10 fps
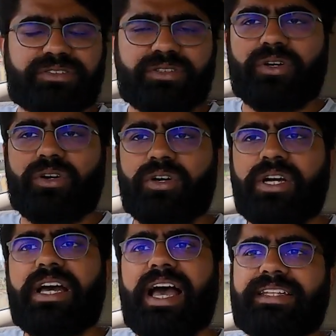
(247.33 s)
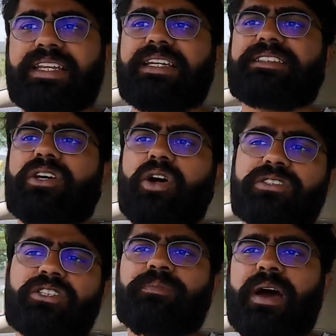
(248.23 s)
So I think it's
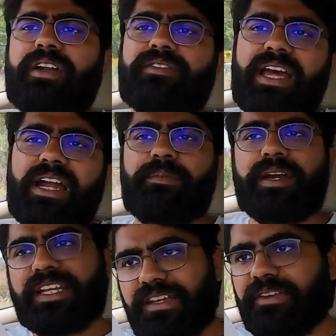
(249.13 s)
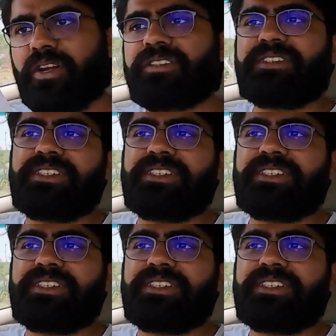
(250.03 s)
also part of that. But even on